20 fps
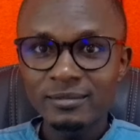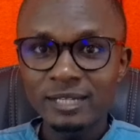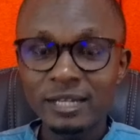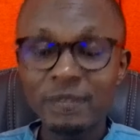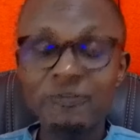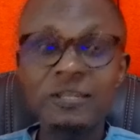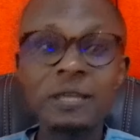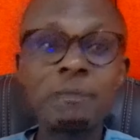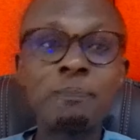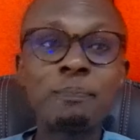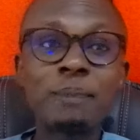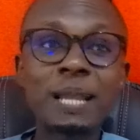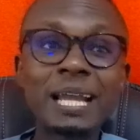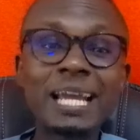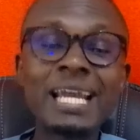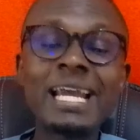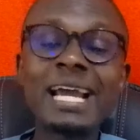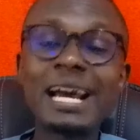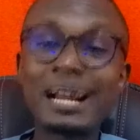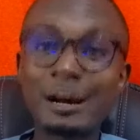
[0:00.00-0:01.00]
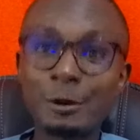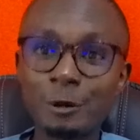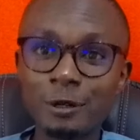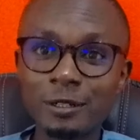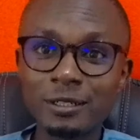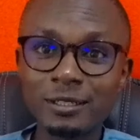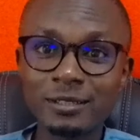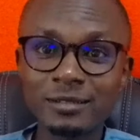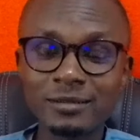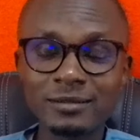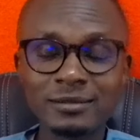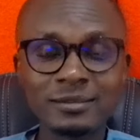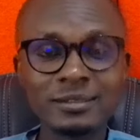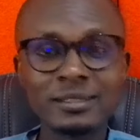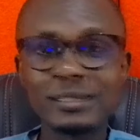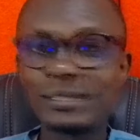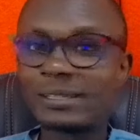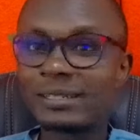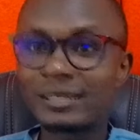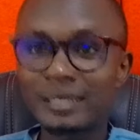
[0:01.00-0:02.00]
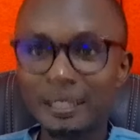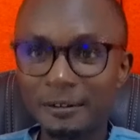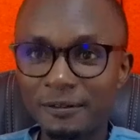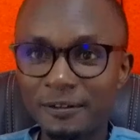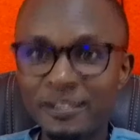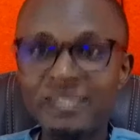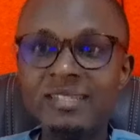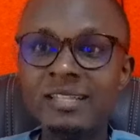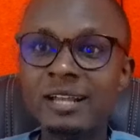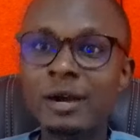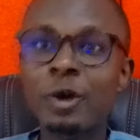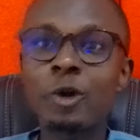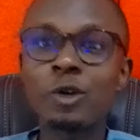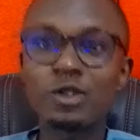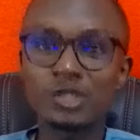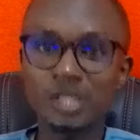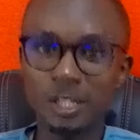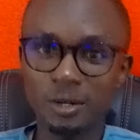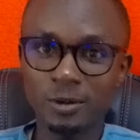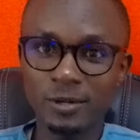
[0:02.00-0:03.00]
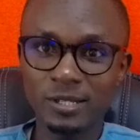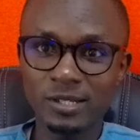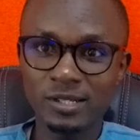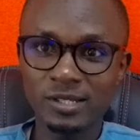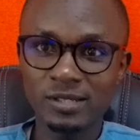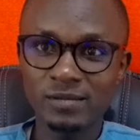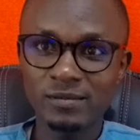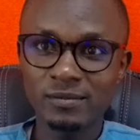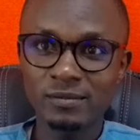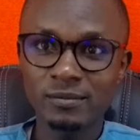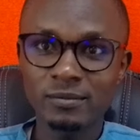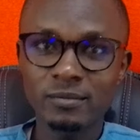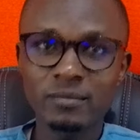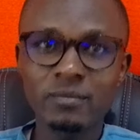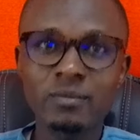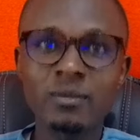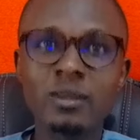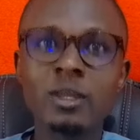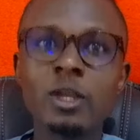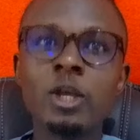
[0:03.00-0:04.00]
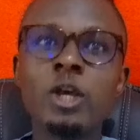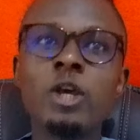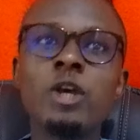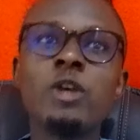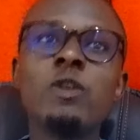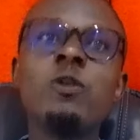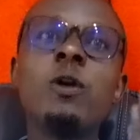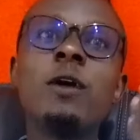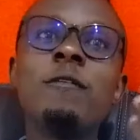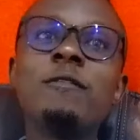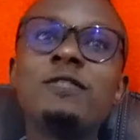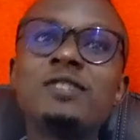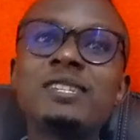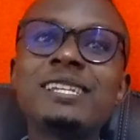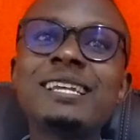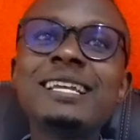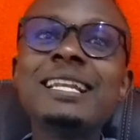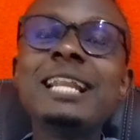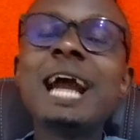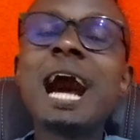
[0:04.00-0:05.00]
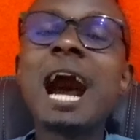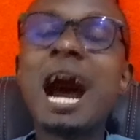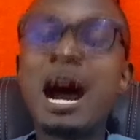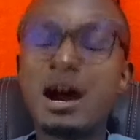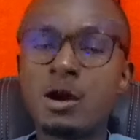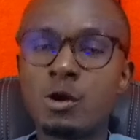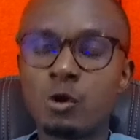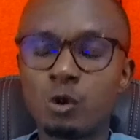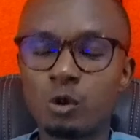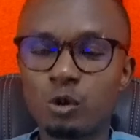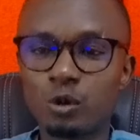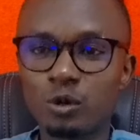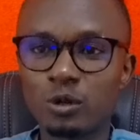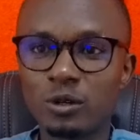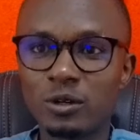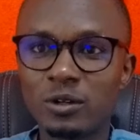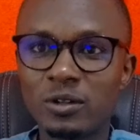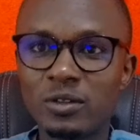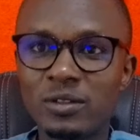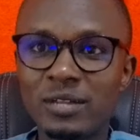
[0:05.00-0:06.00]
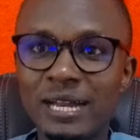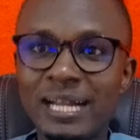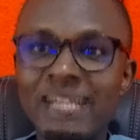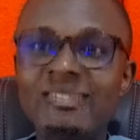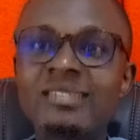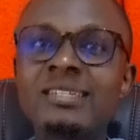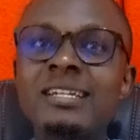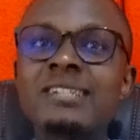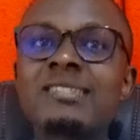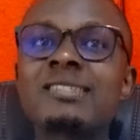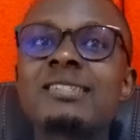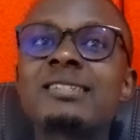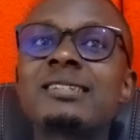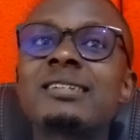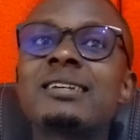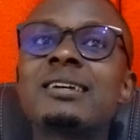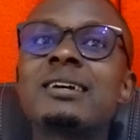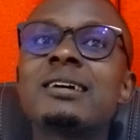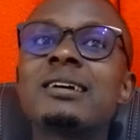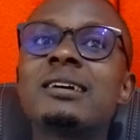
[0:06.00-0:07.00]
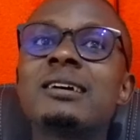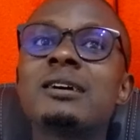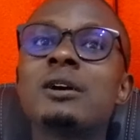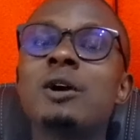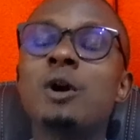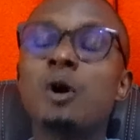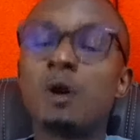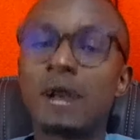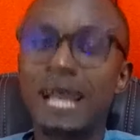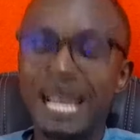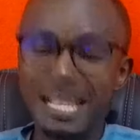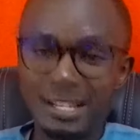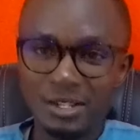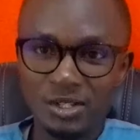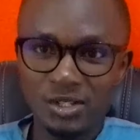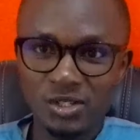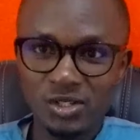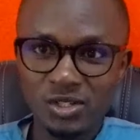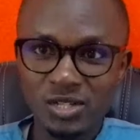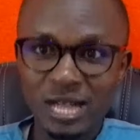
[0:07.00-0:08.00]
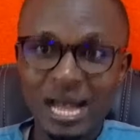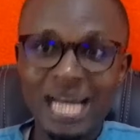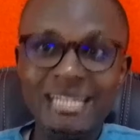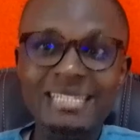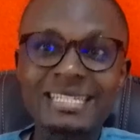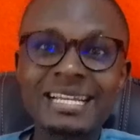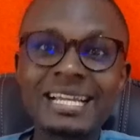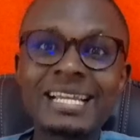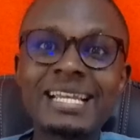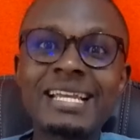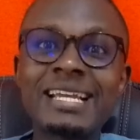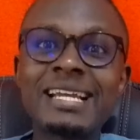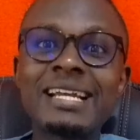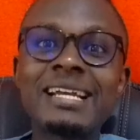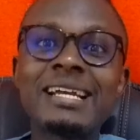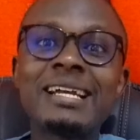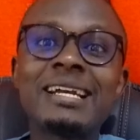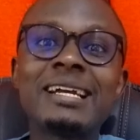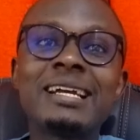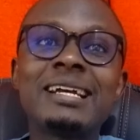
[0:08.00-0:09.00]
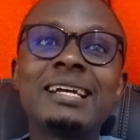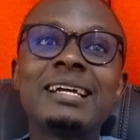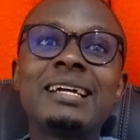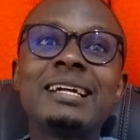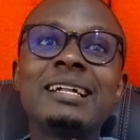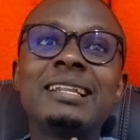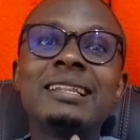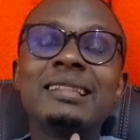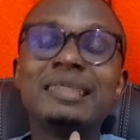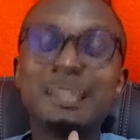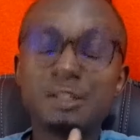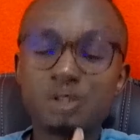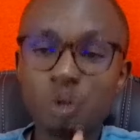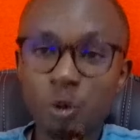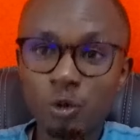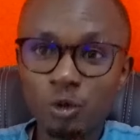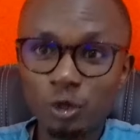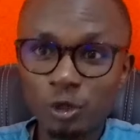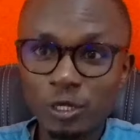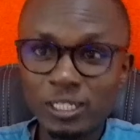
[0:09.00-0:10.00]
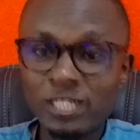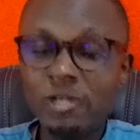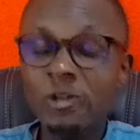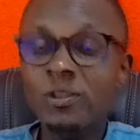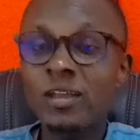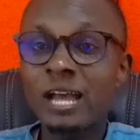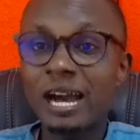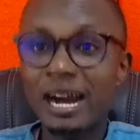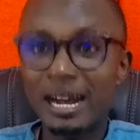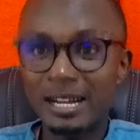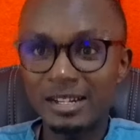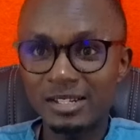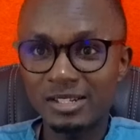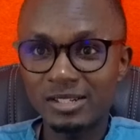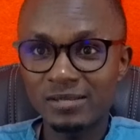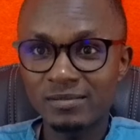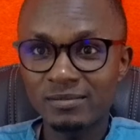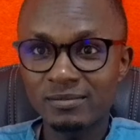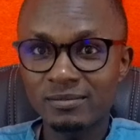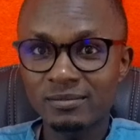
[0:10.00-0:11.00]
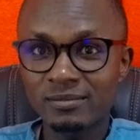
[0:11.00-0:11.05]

If they play around, they face the consequence. You have seen how the residents or Kenyans are taking this authority on their hands.